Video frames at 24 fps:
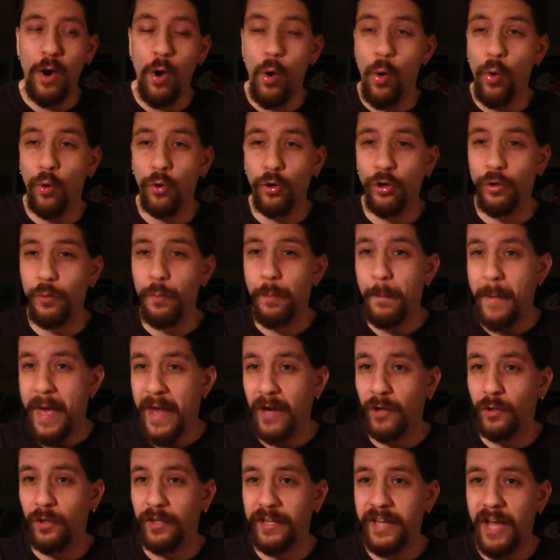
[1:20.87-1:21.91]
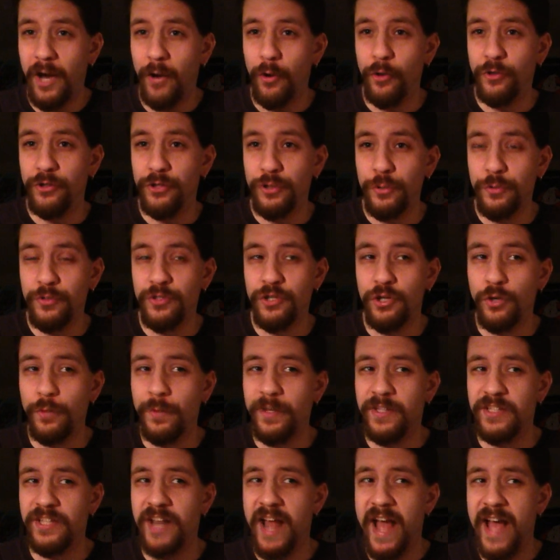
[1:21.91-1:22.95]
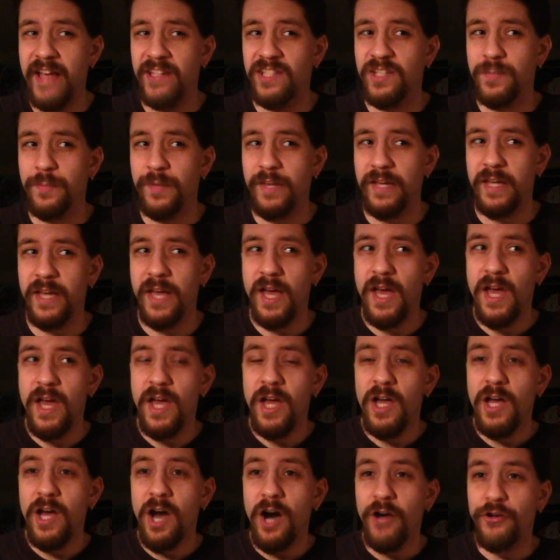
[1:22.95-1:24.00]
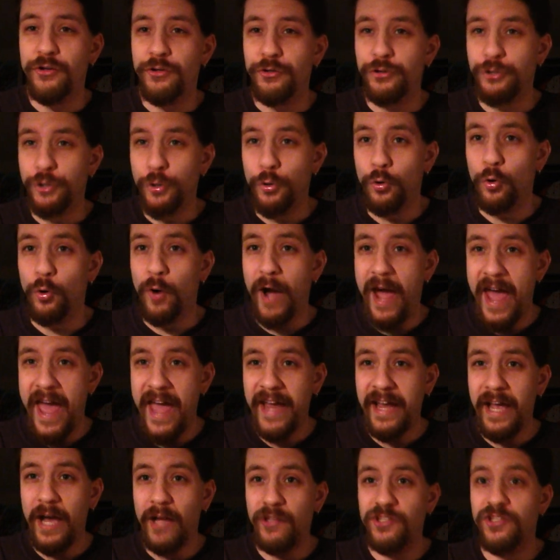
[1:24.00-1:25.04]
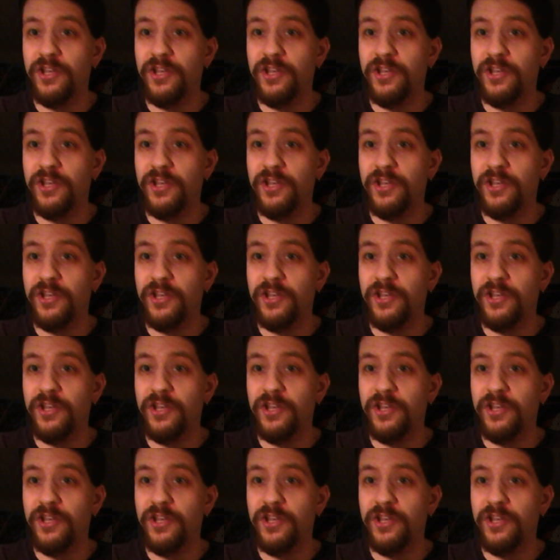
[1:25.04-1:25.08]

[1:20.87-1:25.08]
Horror Metal account on YouTube because it has to be under Google Hangouts.